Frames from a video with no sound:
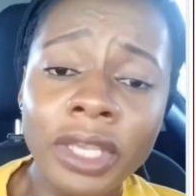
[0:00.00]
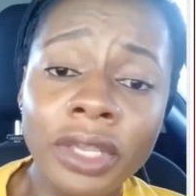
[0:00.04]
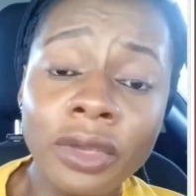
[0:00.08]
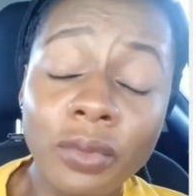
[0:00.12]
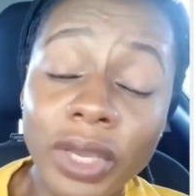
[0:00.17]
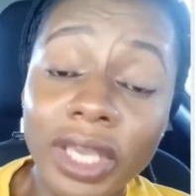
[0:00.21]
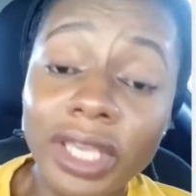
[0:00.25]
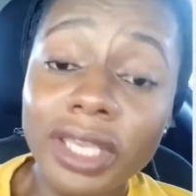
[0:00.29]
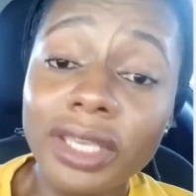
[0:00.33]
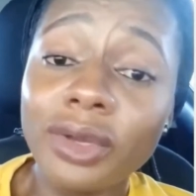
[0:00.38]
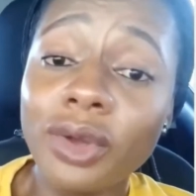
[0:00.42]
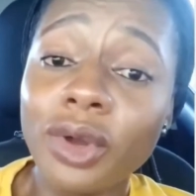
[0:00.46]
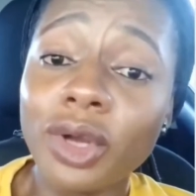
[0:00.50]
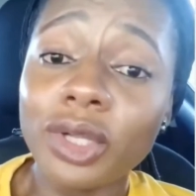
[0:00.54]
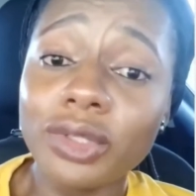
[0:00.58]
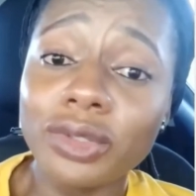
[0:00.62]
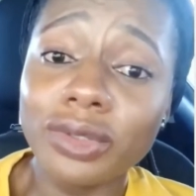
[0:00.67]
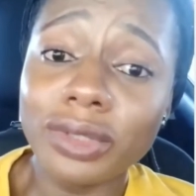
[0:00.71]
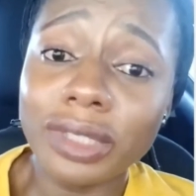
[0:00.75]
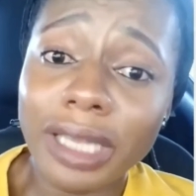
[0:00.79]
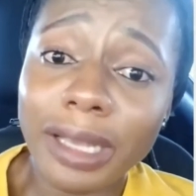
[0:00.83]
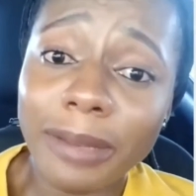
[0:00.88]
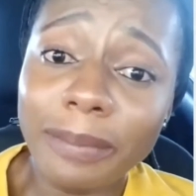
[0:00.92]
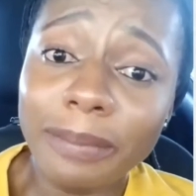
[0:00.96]
When he got to
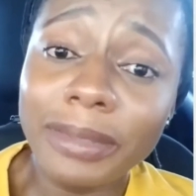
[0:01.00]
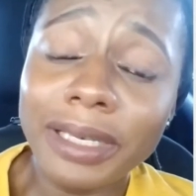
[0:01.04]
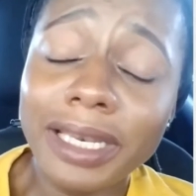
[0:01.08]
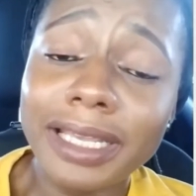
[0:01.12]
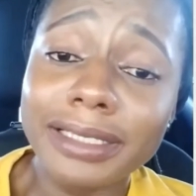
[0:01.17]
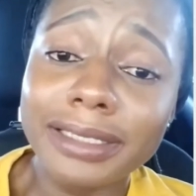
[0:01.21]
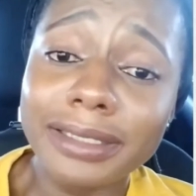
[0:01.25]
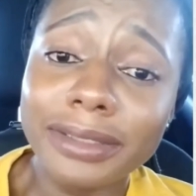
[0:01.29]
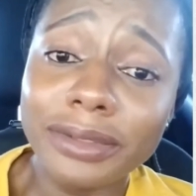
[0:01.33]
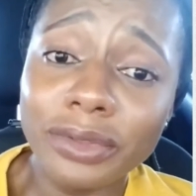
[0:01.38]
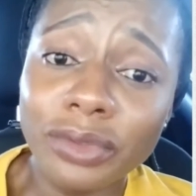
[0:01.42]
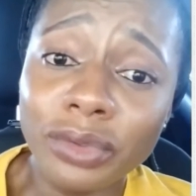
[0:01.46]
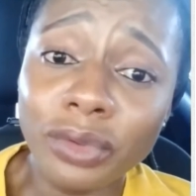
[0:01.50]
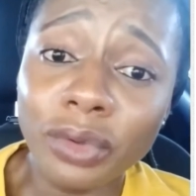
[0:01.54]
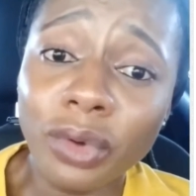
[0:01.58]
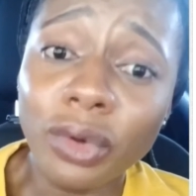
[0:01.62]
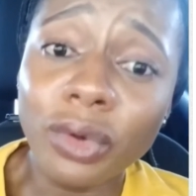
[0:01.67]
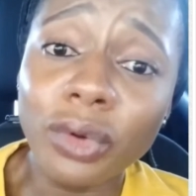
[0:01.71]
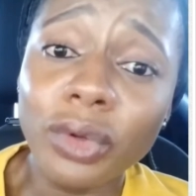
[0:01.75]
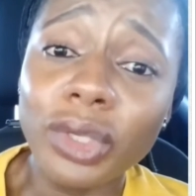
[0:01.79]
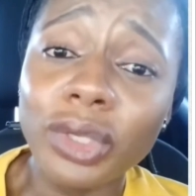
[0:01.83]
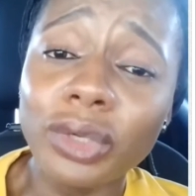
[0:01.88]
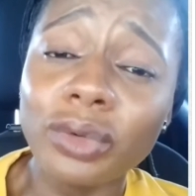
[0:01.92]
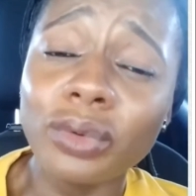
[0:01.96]
that place, he
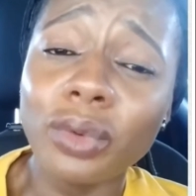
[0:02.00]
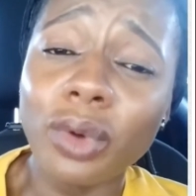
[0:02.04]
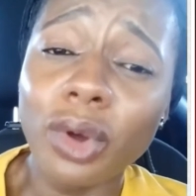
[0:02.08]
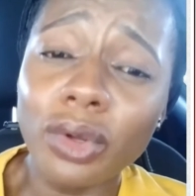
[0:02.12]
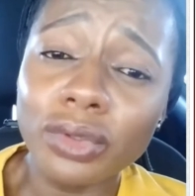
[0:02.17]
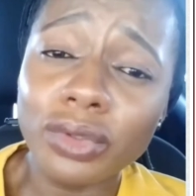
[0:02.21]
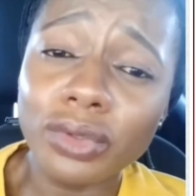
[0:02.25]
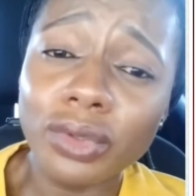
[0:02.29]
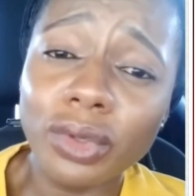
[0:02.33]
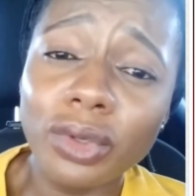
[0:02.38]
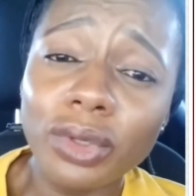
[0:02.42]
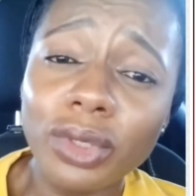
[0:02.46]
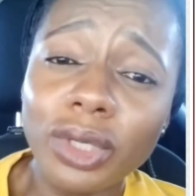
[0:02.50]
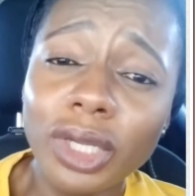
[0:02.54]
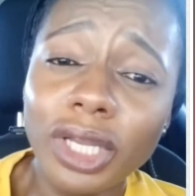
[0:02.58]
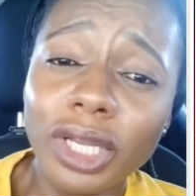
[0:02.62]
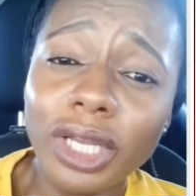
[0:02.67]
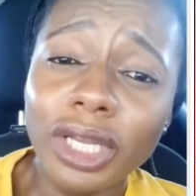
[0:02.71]
will also,